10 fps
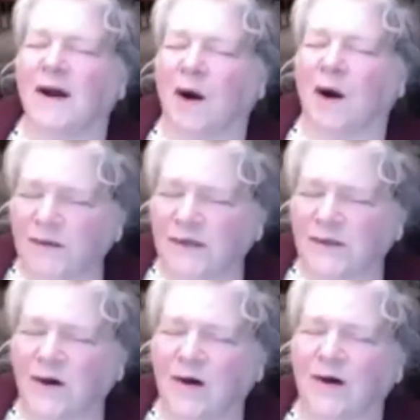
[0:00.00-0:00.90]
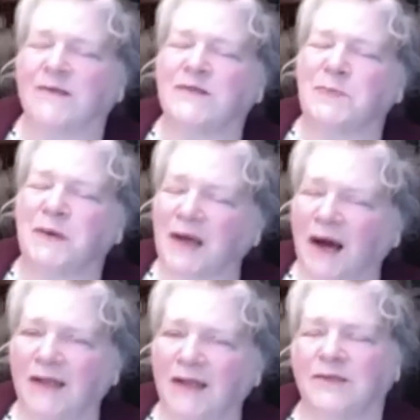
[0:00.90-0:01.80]
All year long, speak
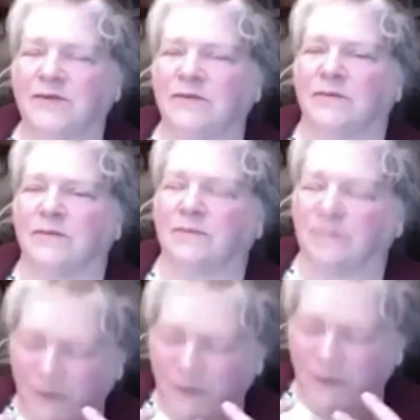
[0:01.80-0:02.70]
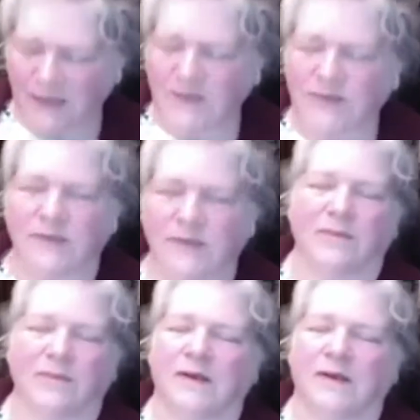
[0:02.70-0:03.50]
kindly to them, be nice to them.